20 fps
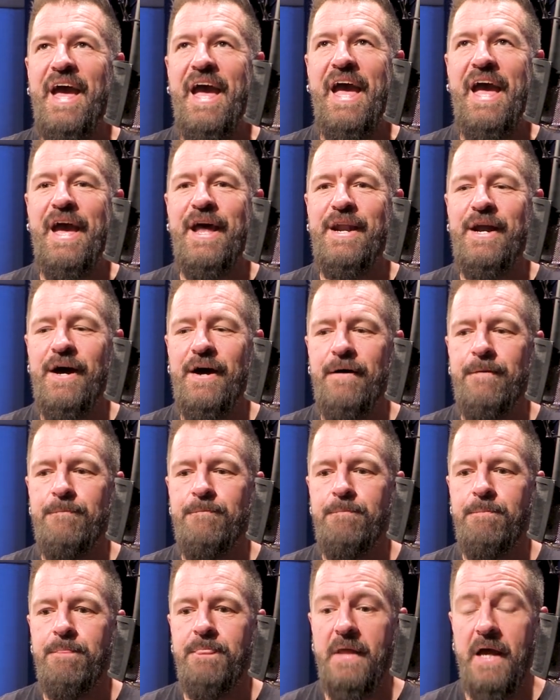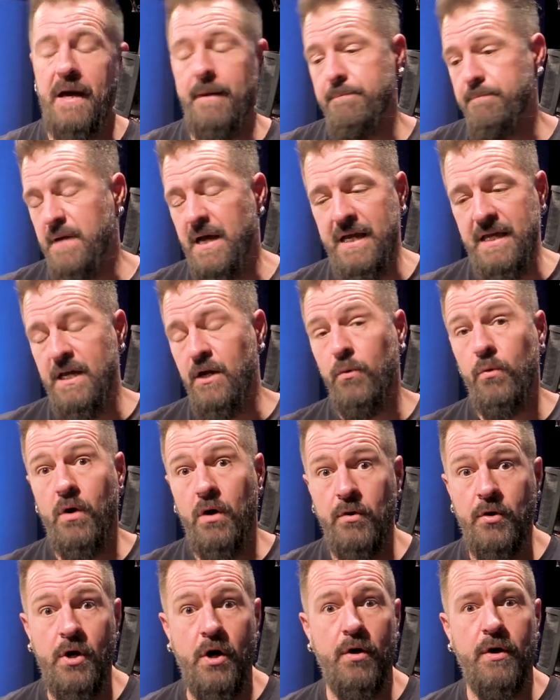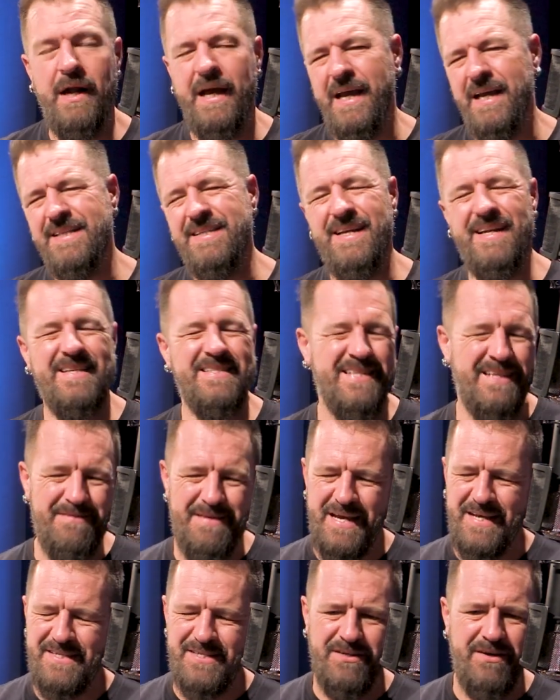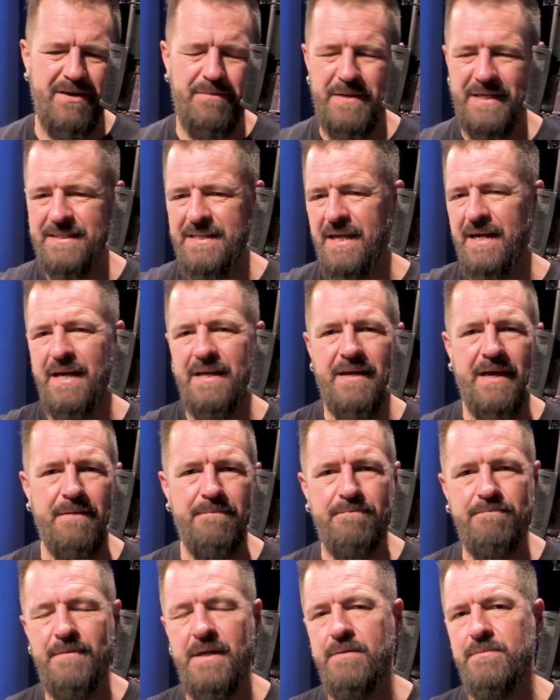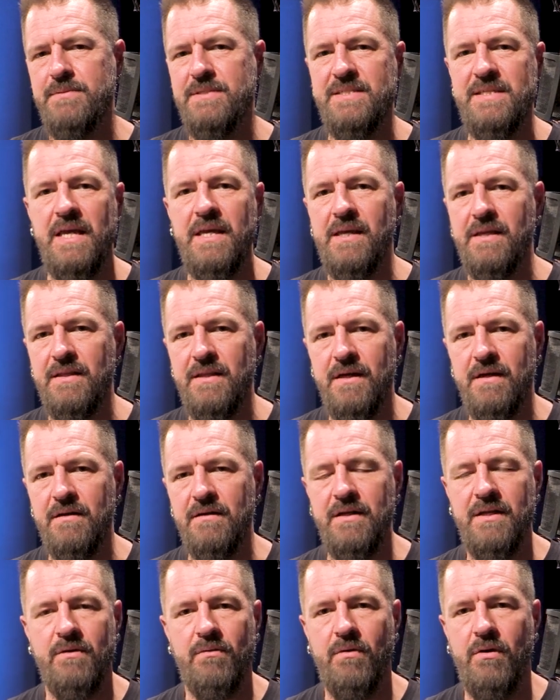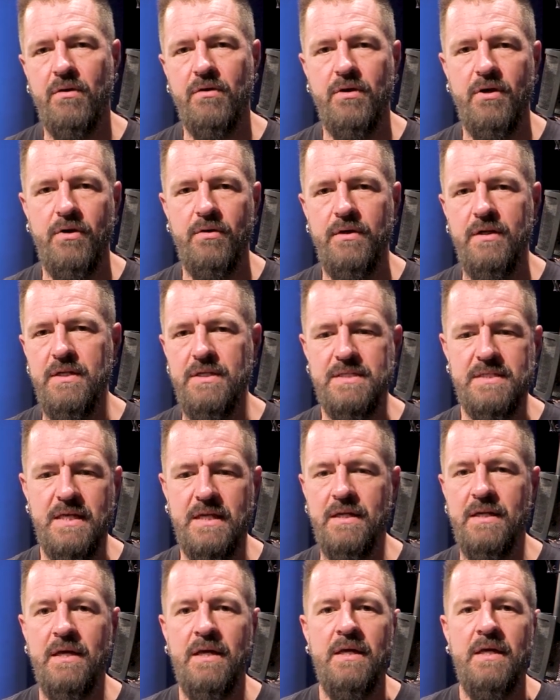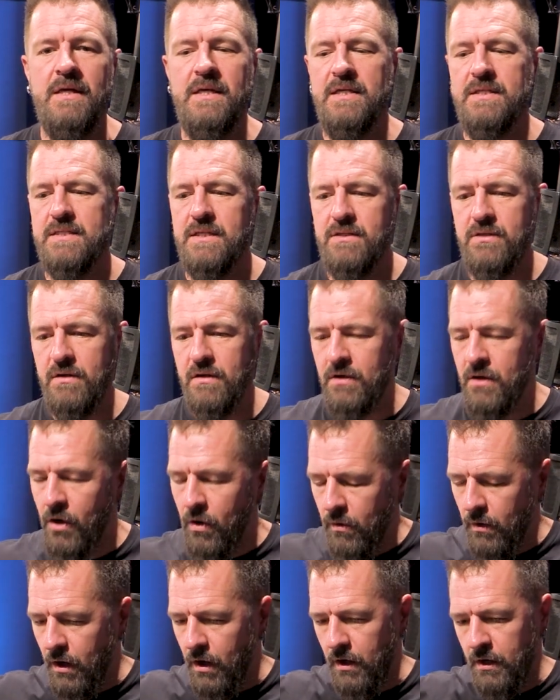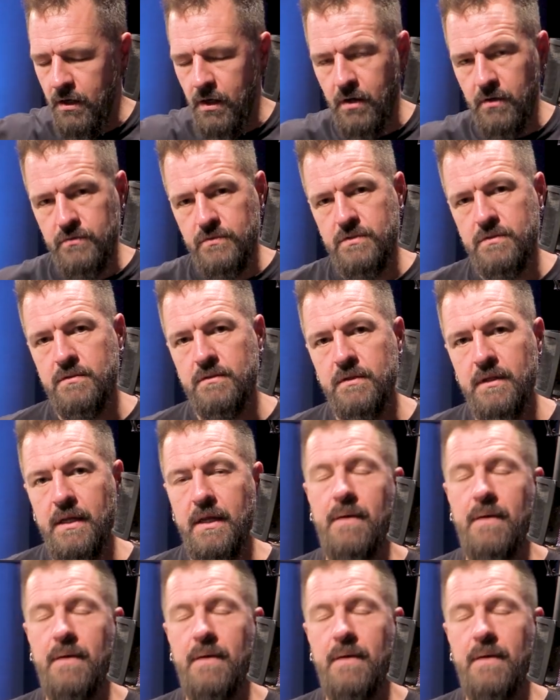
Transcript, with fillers: And um, I, I hit a wrong note, and I got done. I said, "Yeah, sorry about that. I, I made a mistake in there. Hit a wrong note." And he said, "He said there are no wrong notes."